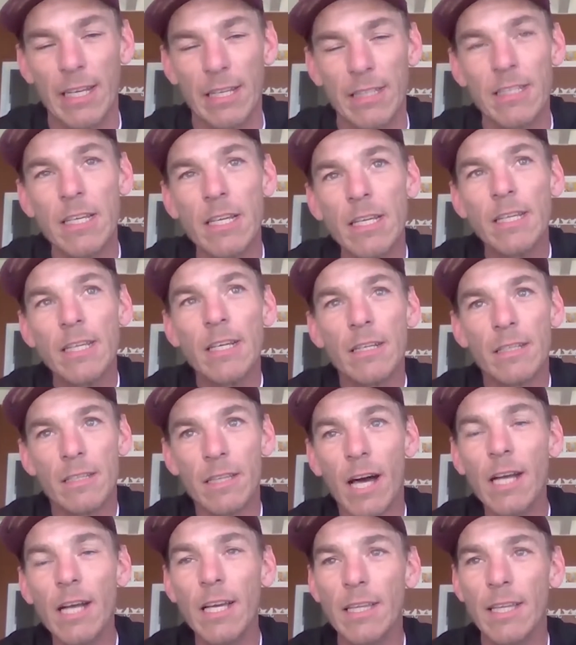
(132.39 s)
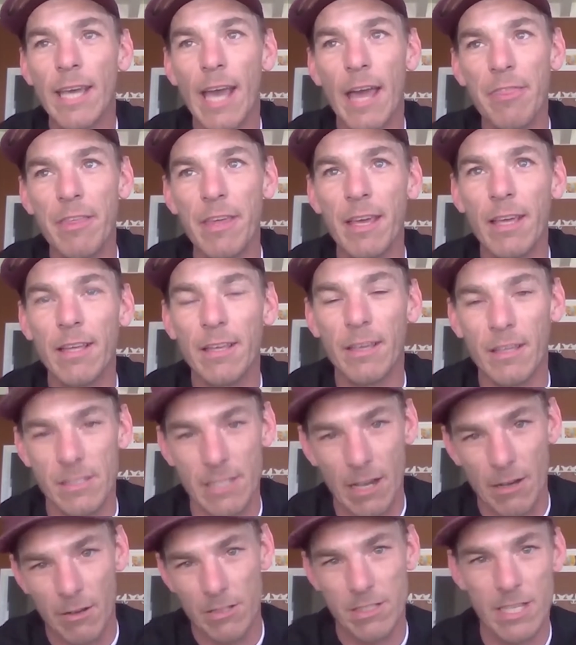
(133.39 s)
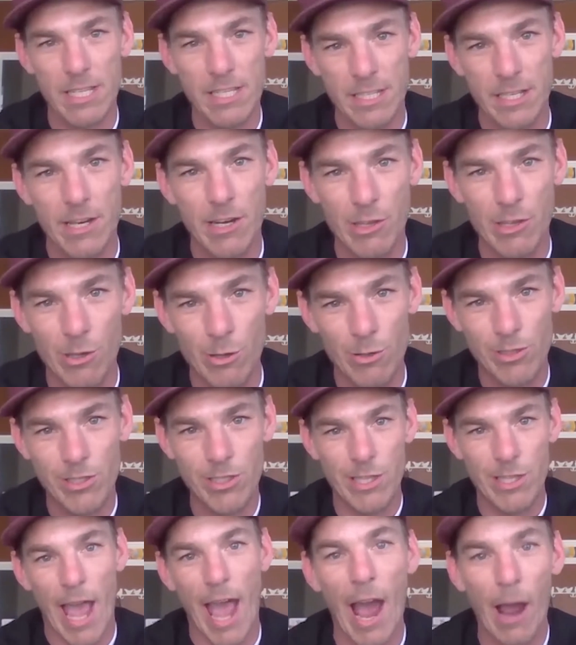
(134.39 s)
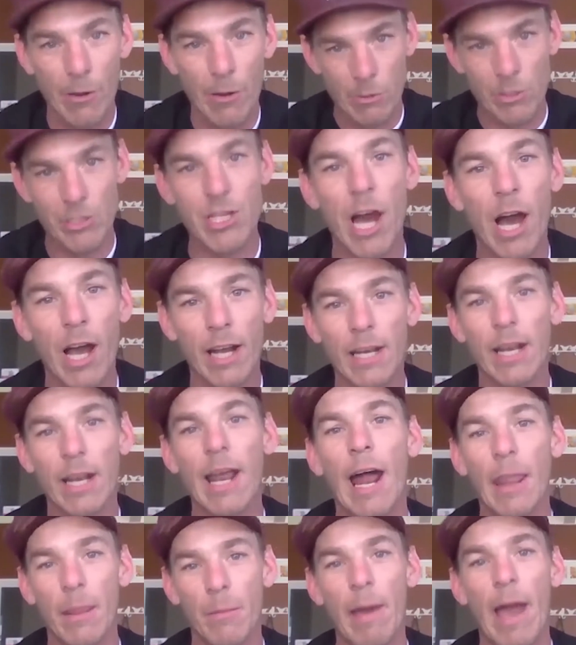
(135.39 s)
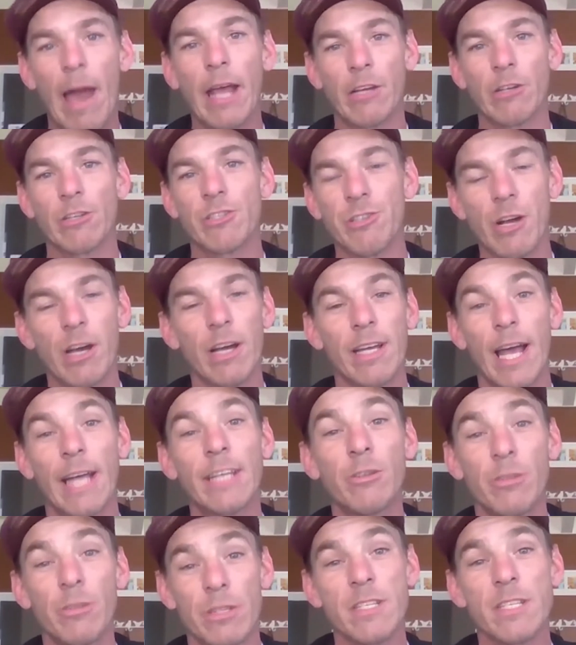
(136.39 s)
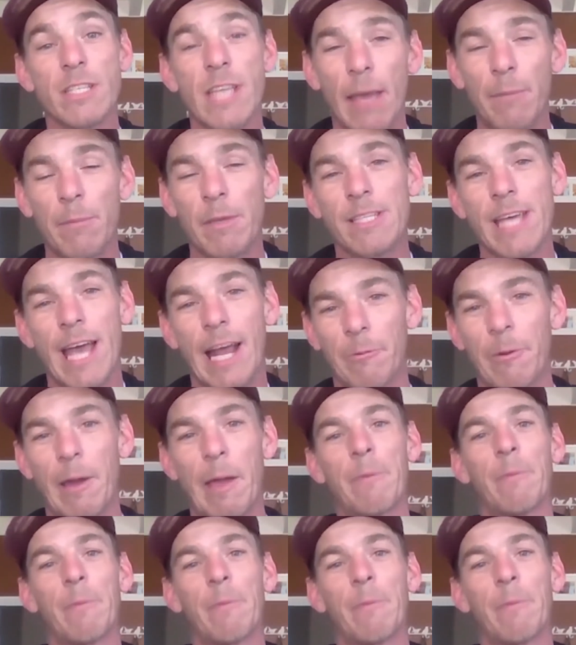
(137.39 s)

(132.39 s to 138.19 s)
And luckily, I think because I was listening to you, how you were tugging it out of the back of your truck, I do it the same exact way.